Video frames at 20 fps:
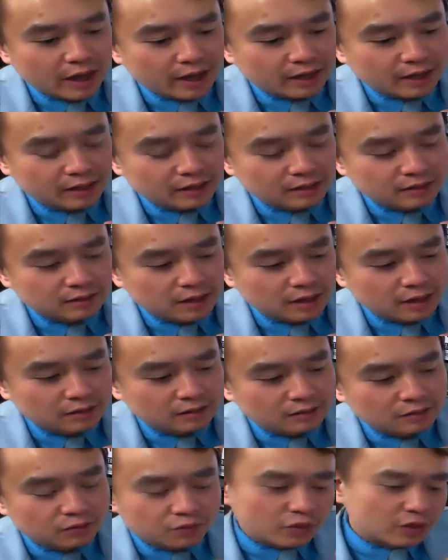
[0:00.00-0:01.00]
and
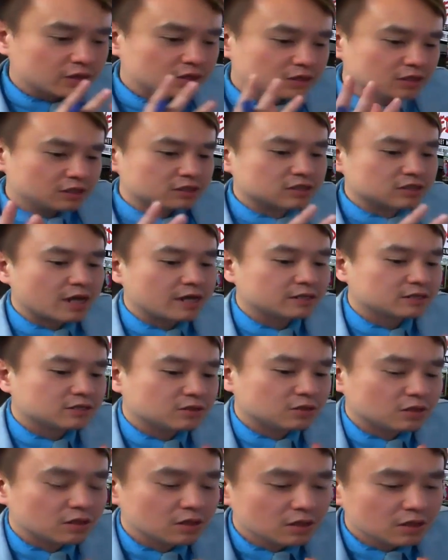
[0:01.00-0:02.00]
and Ricky decide
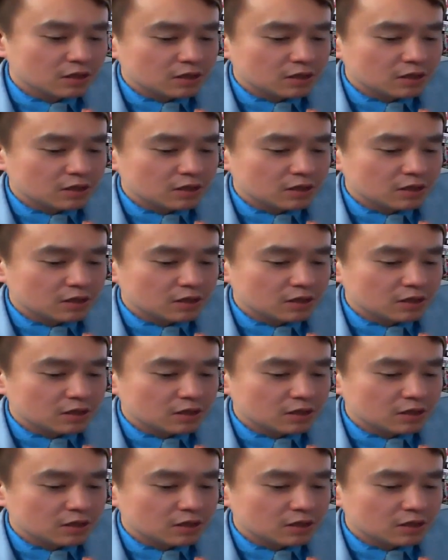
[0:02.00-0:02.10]
to